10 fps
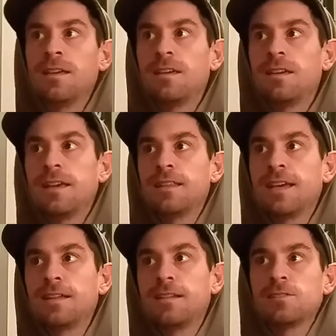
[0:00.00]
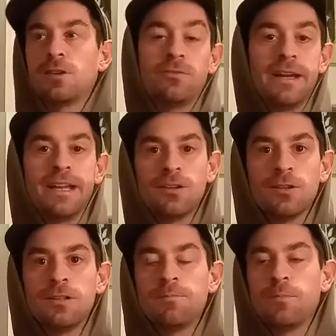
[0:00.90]
and that is all fine and
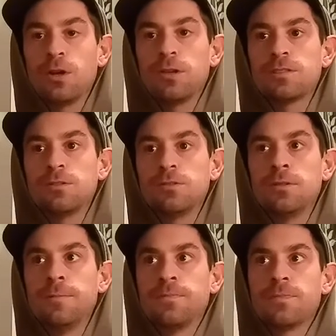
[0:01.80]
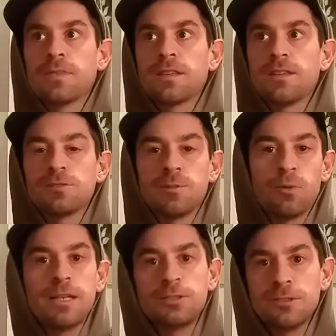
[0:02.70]
good, but also there's a
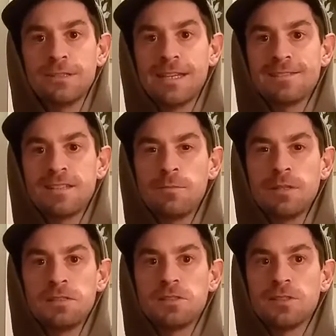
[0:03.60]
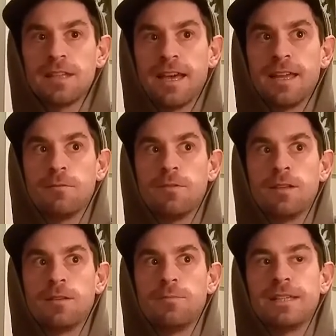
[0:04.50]
pressure in that statement that
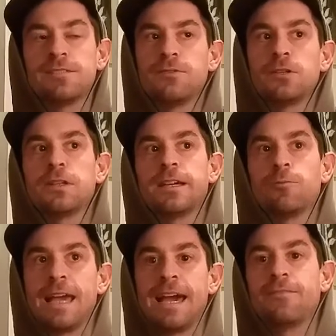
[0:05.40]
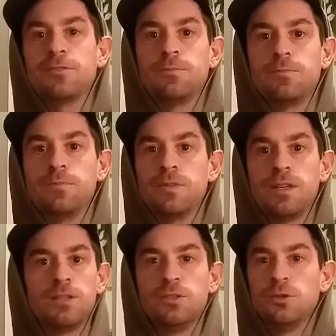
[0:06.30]
makes it feel like we have to
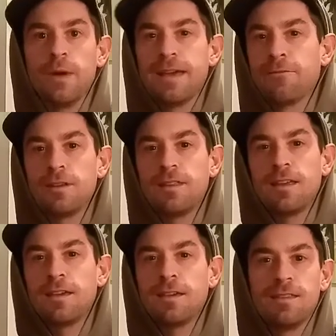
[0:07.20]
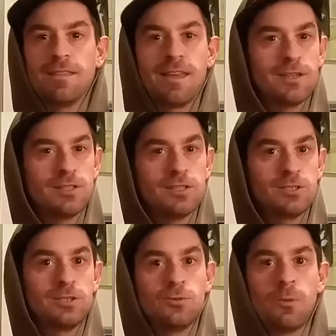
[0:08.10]
do everything in like such a
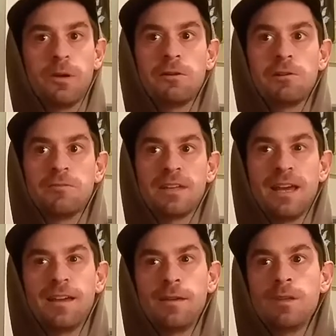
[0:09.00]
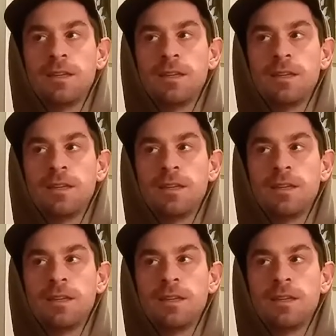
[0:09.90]
short period of time.